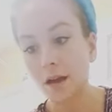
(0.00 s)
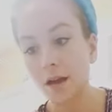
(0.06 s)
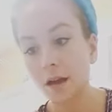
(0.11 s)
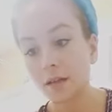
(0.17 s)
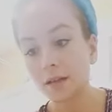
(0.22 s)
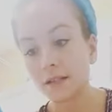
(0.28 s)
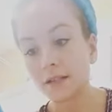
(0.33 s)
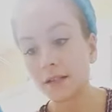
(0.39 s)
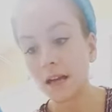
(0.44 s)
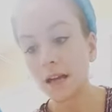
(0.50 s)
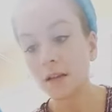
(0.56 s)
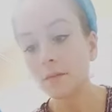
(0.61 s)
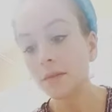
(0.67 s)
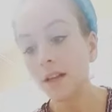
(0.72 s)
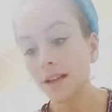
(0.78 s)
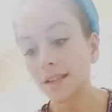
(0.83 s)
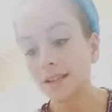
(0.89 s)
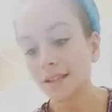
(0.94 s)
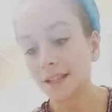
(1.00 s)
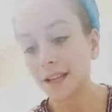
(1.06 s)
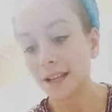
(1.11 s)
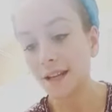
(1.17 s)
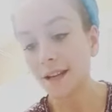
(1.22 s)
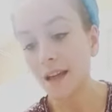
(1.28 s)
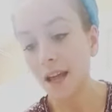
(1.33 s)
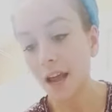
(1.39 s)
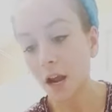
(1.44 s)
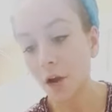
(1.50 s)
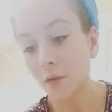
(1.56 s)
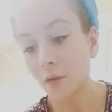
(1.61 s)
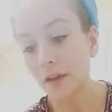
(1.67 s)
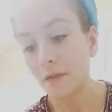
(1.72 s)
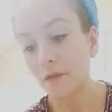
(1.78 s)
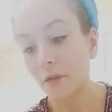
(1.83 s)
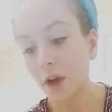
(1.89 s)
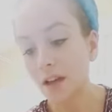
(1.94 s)
Sun Plus Skincare
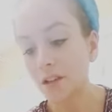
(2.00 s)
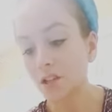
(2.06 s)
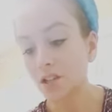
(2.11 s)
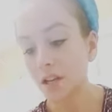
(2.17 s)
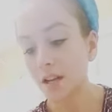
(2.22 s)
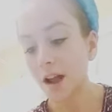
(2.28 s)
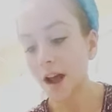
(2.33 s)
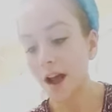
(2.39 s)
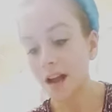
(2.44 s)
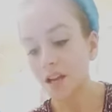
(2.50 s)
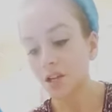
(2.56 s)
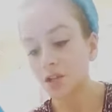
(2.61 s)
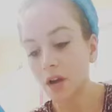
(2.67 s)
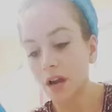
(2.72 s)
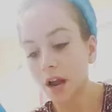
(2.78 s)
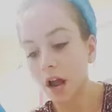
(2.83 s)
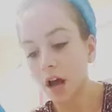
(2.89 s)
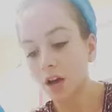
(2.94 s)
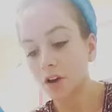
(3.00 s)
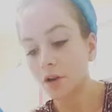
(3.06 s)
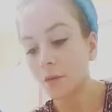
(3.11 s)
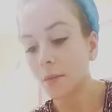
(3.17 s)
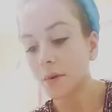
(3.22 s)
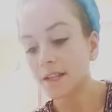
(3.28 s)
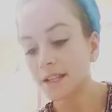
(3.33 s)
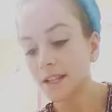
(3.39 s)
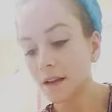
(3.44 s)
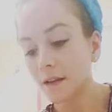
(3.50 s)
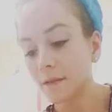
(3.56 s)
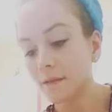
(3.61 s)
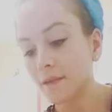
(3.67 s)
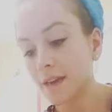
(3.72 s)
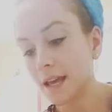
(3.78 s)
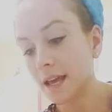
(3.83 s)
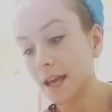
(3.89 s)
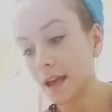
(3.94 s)
Refresh and Hydrate 100%
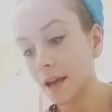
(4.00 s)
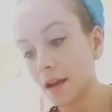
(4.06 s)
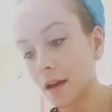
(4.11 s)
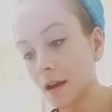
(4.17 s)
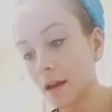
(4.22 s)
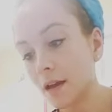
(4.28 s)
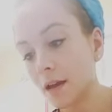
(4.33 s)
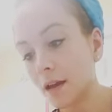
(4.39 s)
Vegan